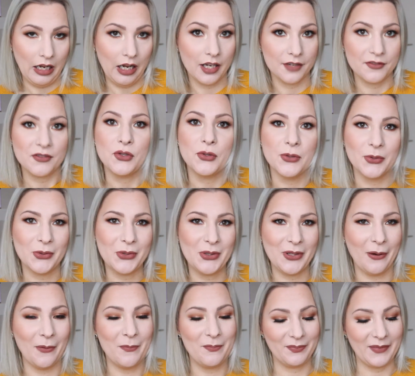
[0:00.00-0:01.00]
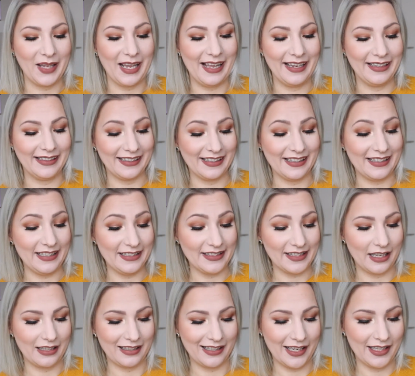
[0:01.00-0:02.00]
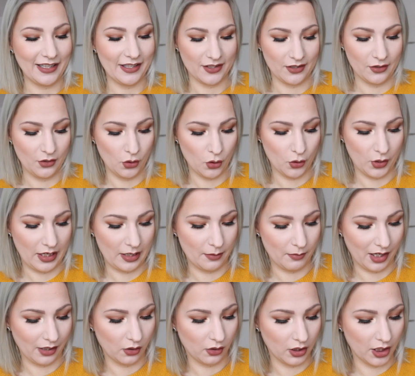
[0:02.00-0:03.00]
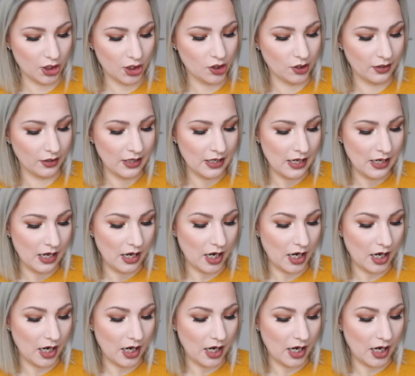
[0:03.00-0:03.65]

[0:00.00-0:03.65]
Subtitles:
a nude and it is a lightest nude in my collection.